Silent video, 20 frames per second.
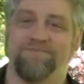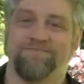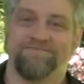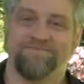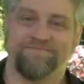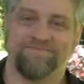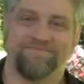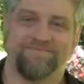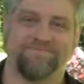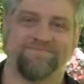thing,
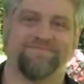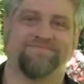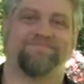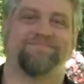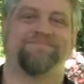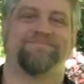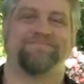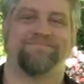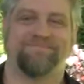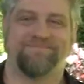but
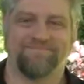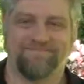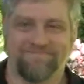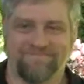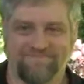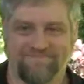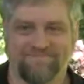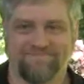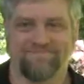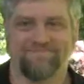
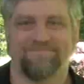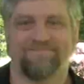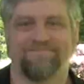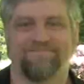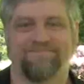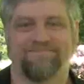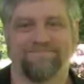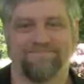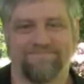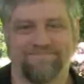at any
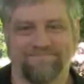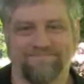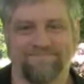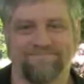rate,